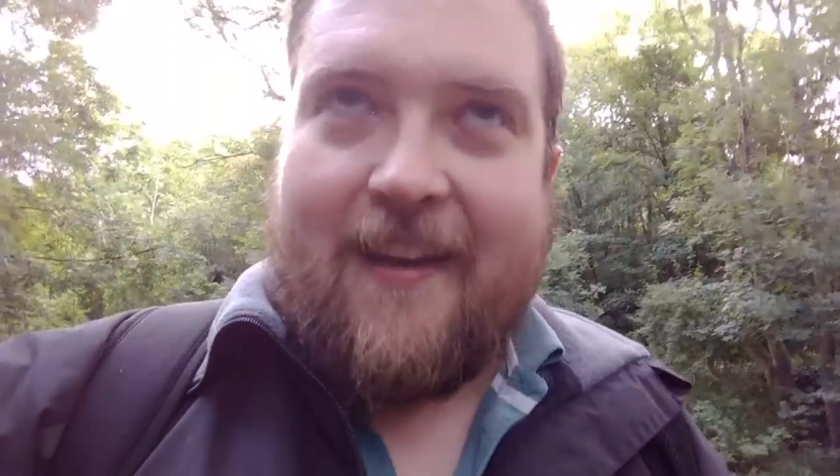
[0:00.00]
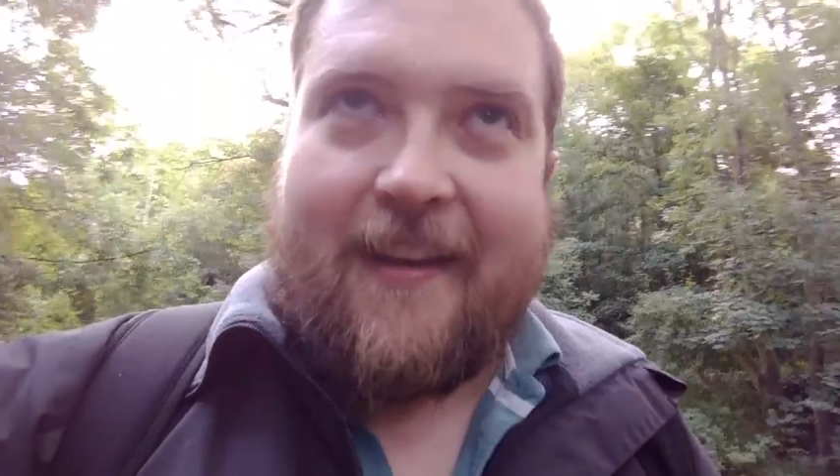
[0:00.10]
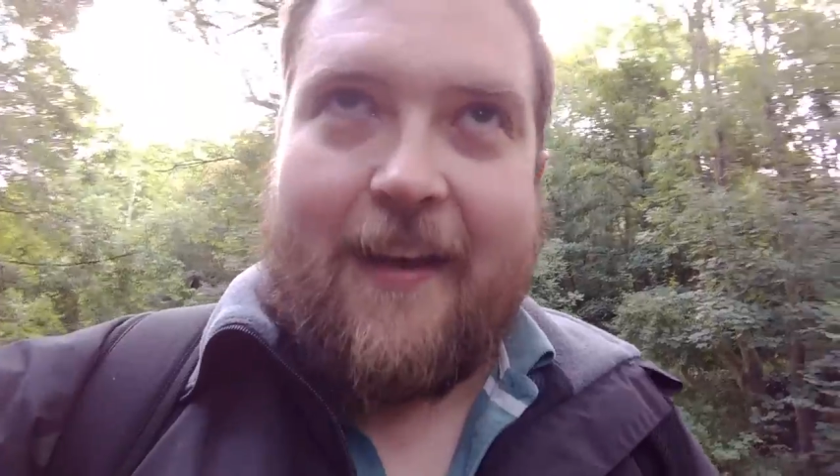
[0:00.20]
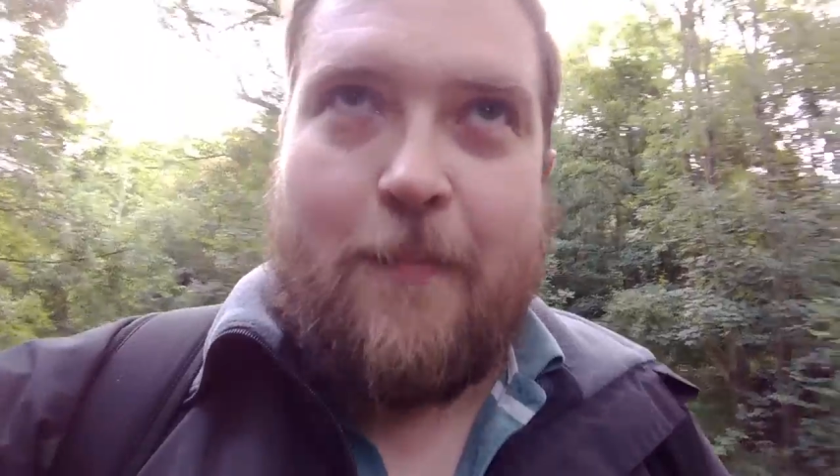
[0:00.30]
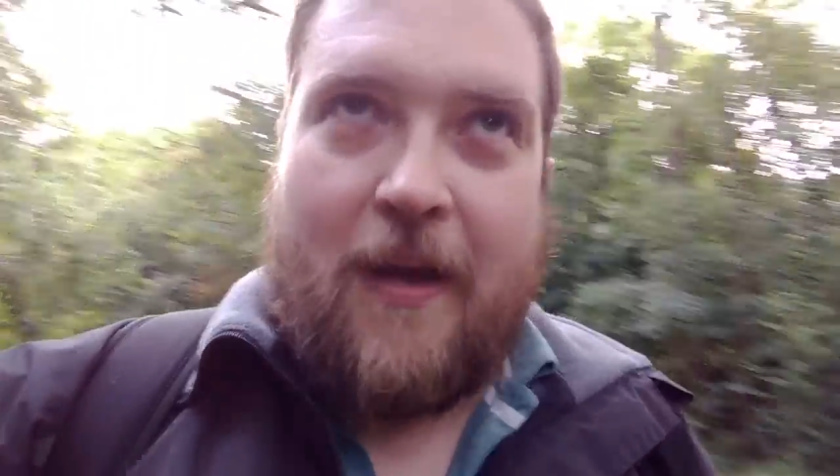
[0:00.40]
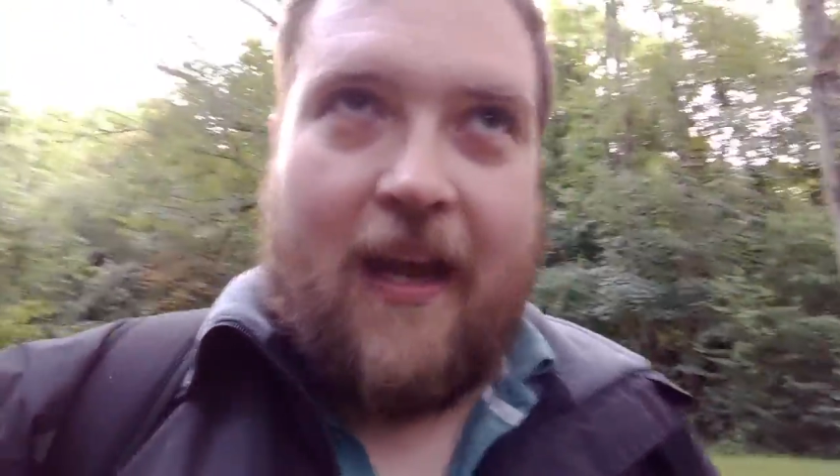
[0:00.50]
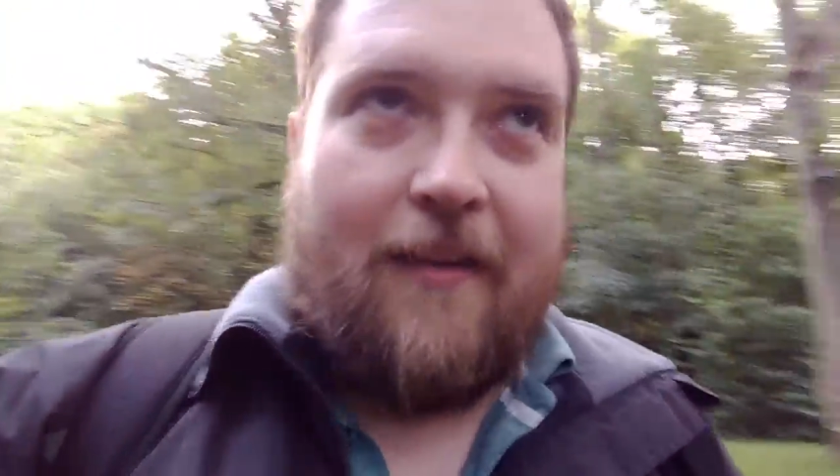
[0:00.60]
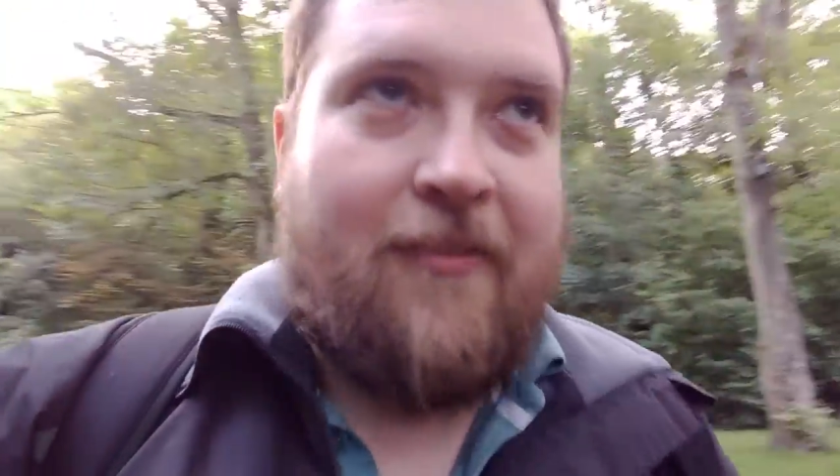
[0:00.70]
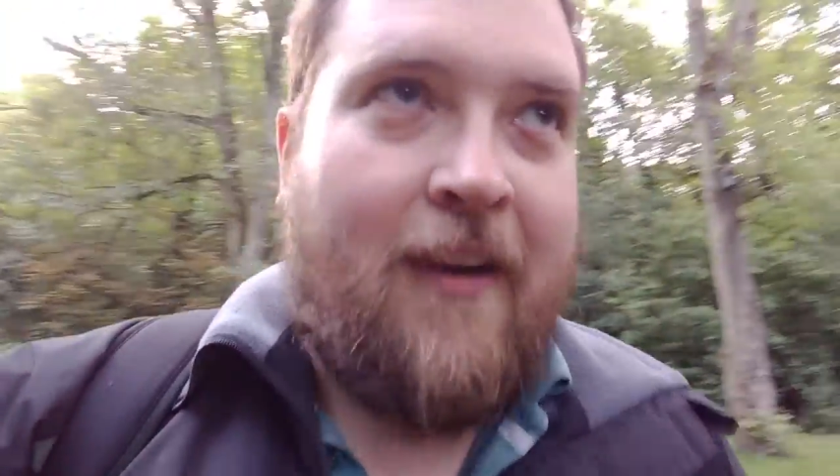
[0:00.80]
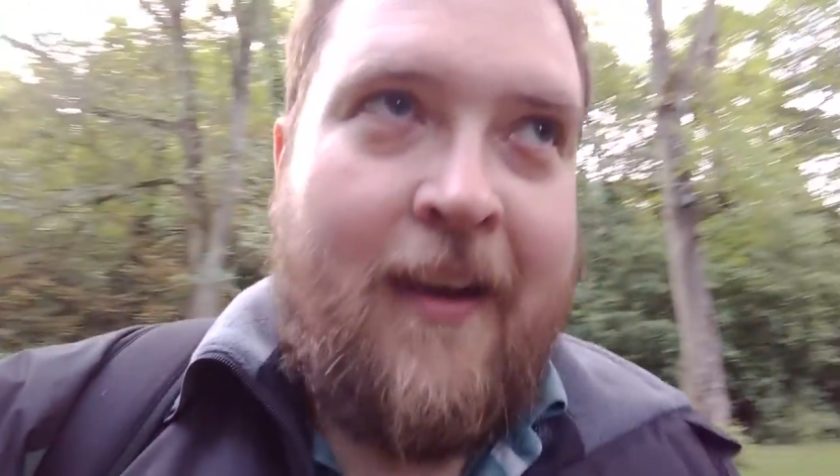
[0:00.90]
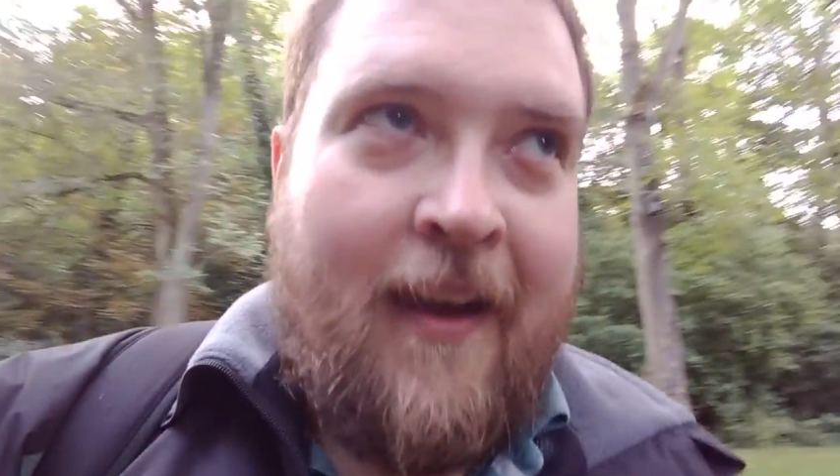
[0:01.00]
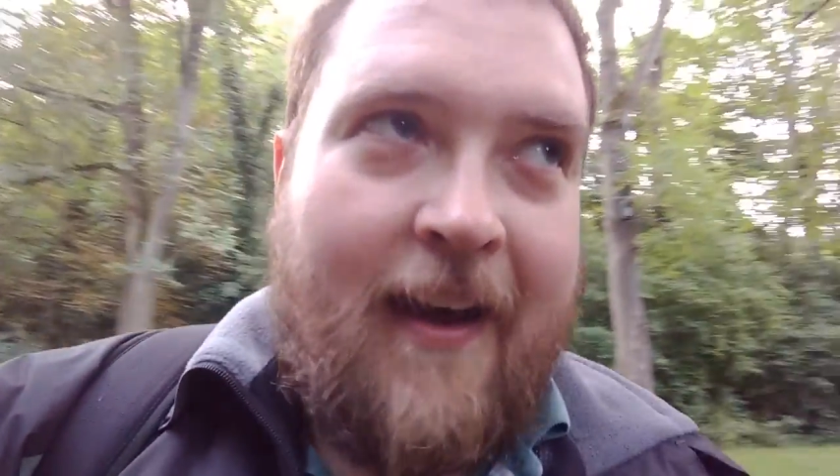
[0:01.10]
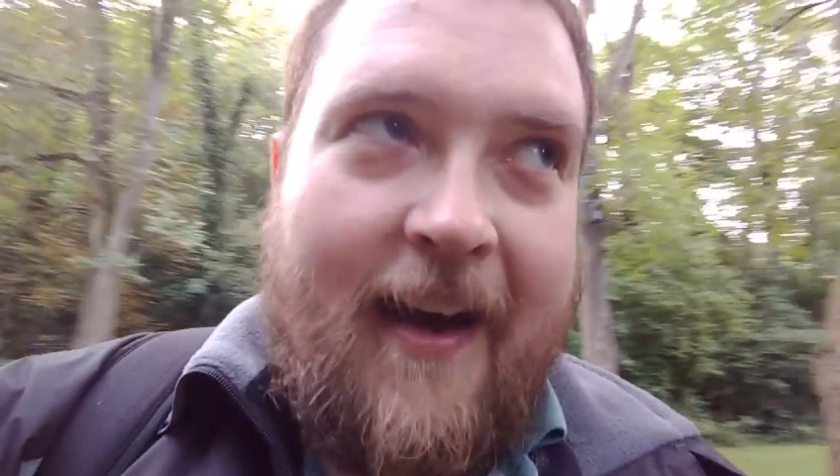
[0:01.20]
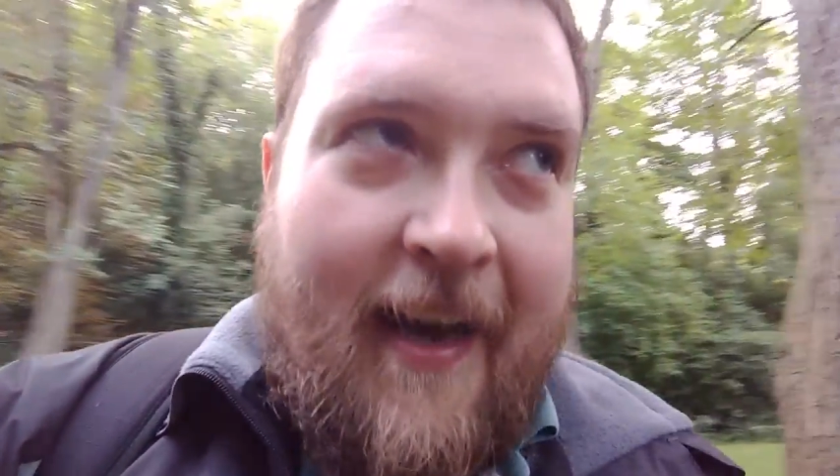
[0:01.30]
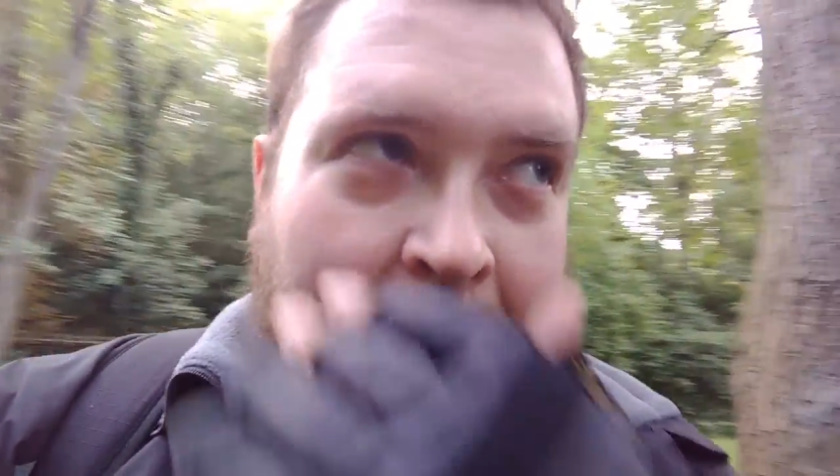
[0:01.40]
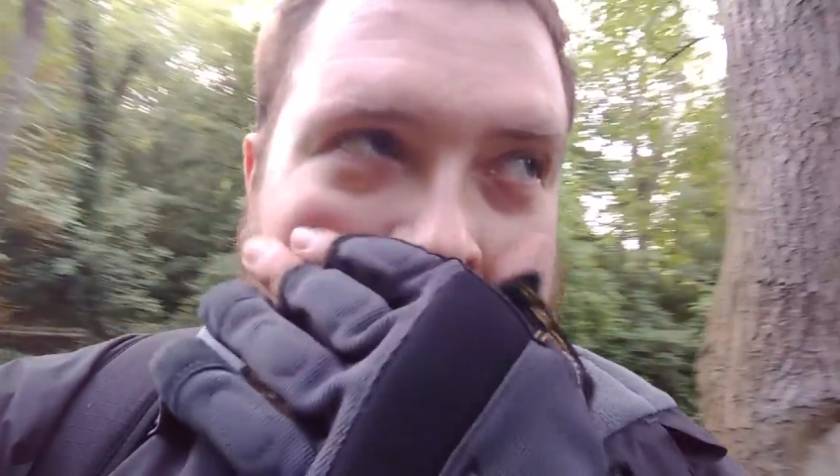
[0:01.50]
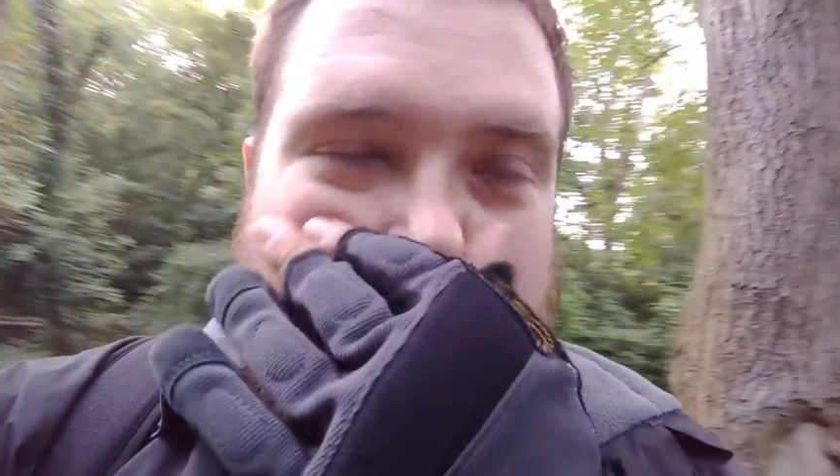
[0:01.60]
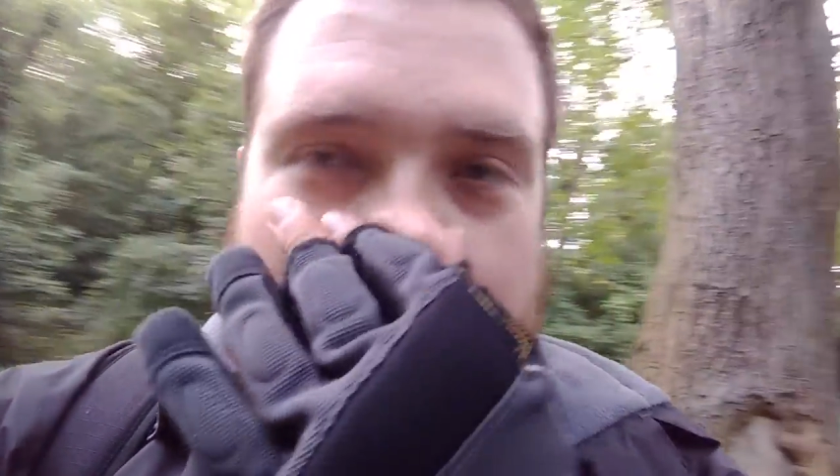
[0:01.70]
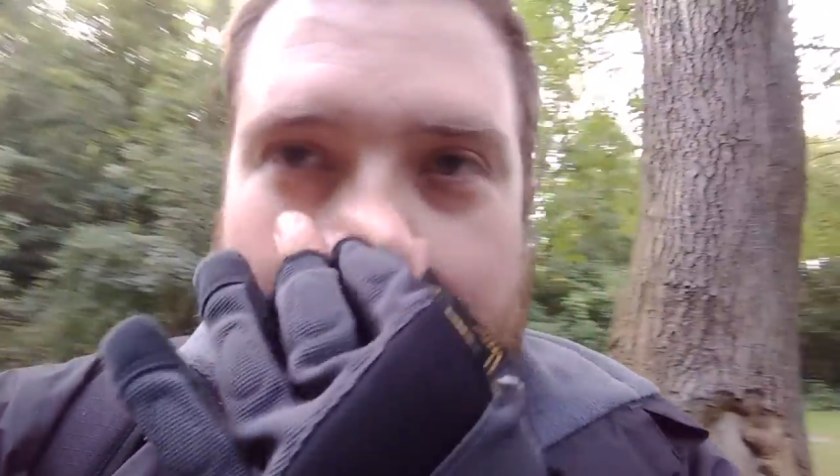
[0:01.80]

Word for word: like it in my life. Um,